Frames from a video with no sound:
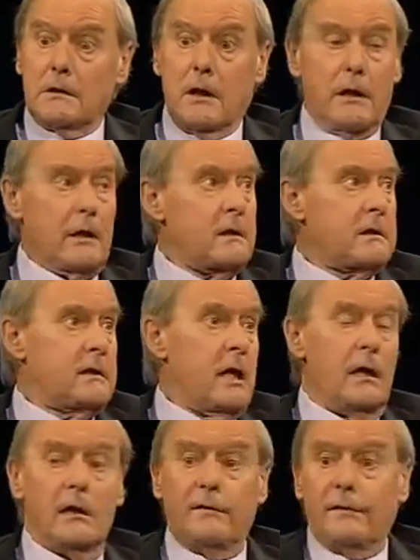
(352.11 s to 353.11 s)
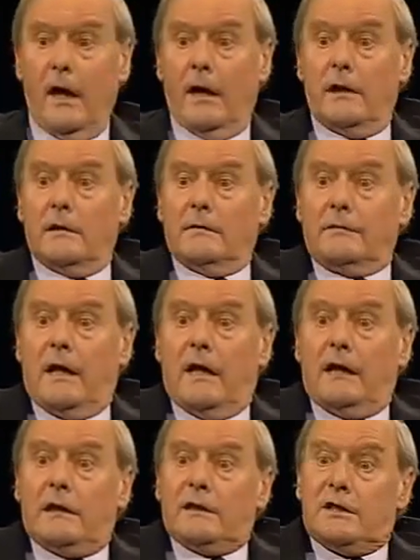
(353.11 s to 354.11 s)
So they're terrified of
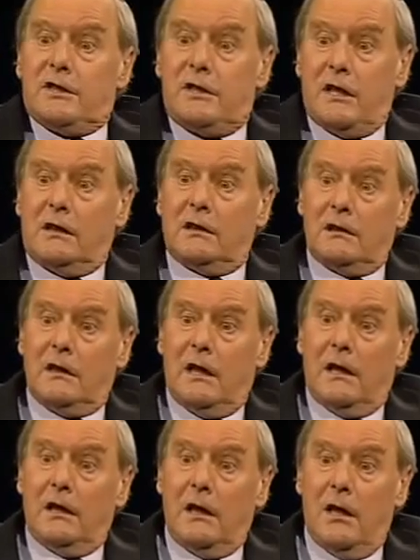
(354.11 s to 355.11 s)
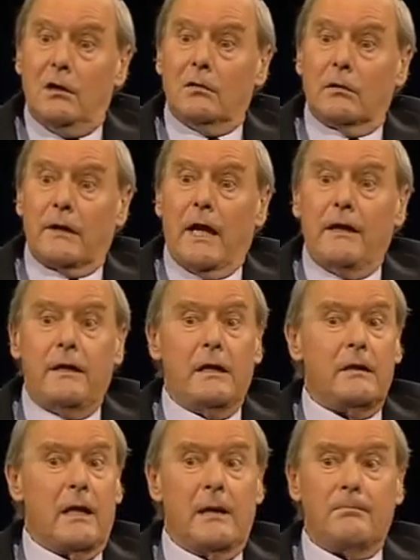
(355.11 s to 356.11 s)
getting sick and getting old. I
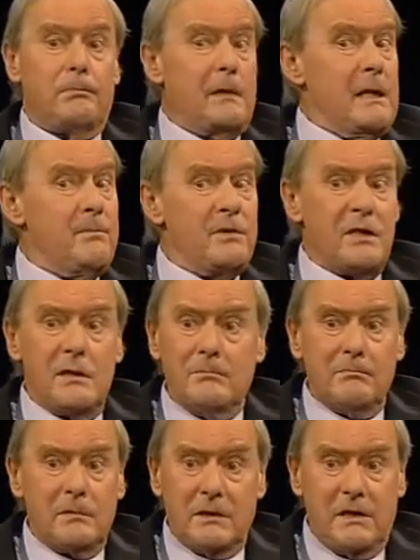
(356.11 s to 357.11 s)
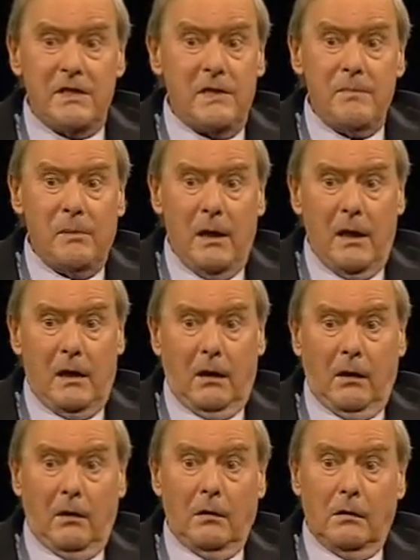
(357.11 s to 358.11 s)
think that keeps them
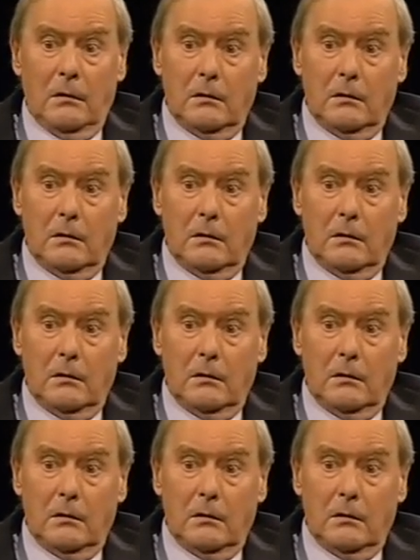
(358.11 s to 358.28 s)
disciplined.